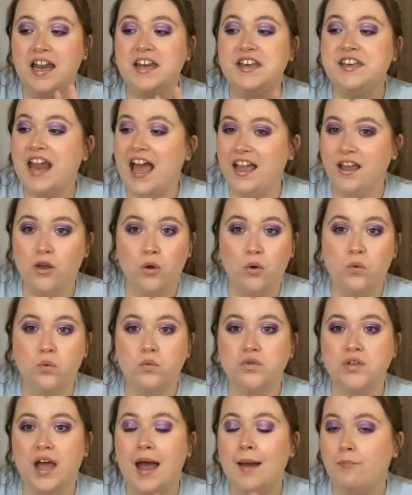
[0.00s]

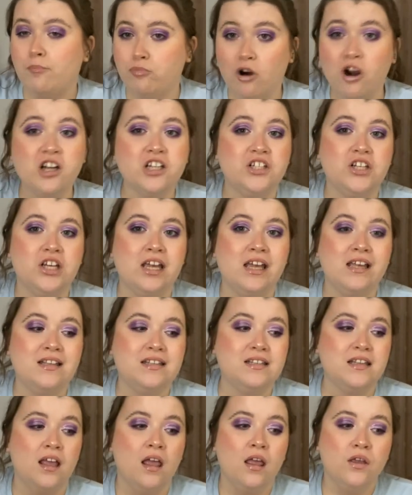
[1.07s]
nails and
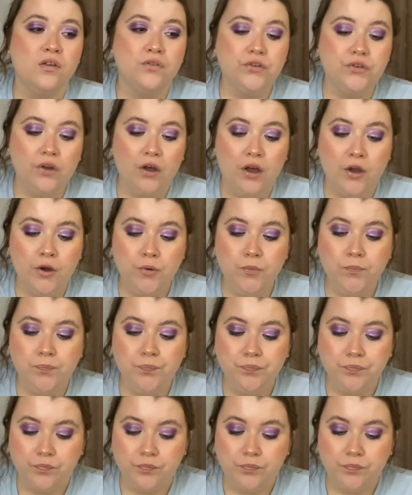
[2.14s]
brushes. So